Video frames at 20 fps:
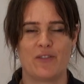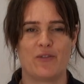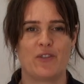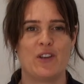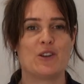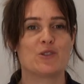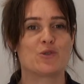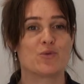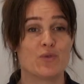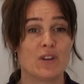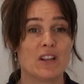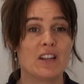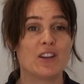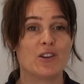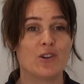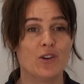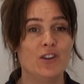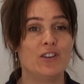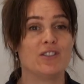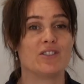feels really
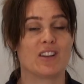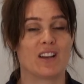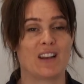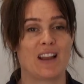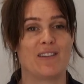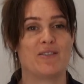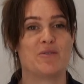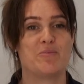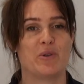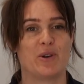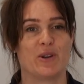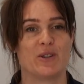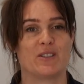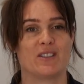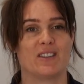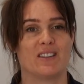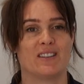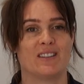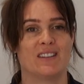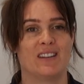good to love a
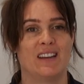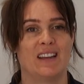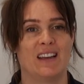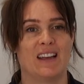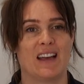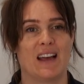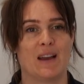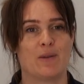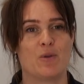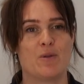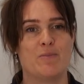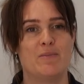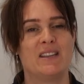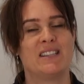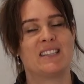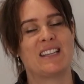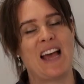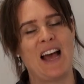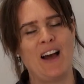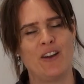person. And we
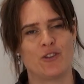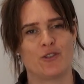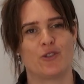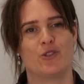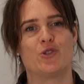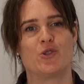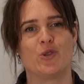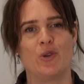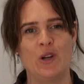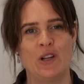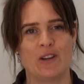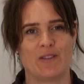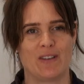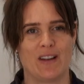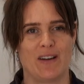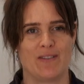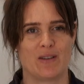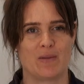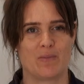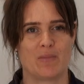miss out on the joy of
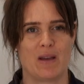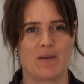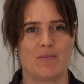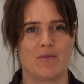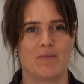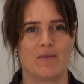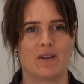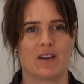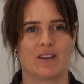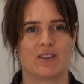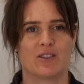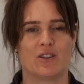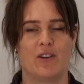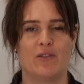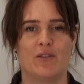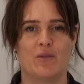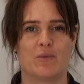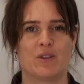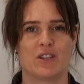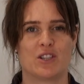loving people because
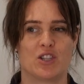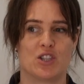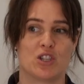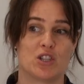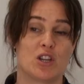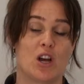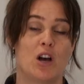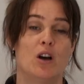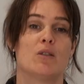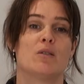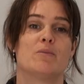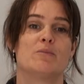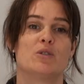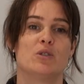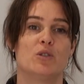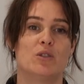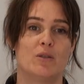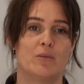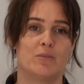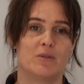often we're so
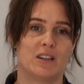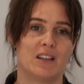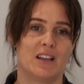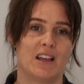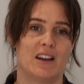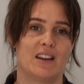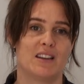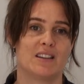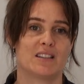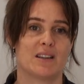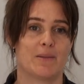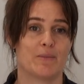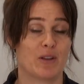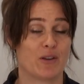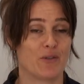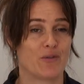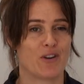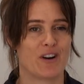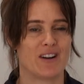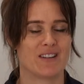absorbed in getting
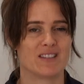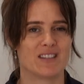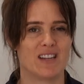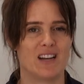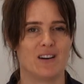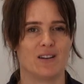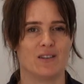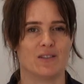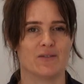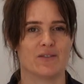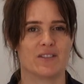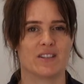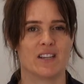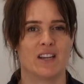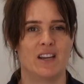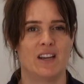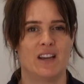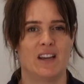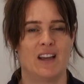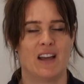something for ourselves.
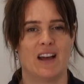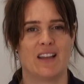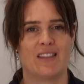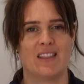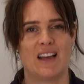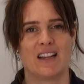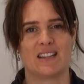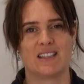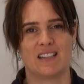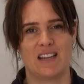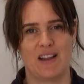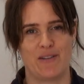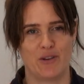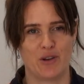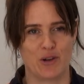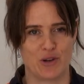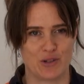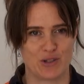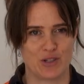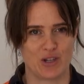And that's never
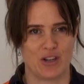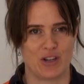going to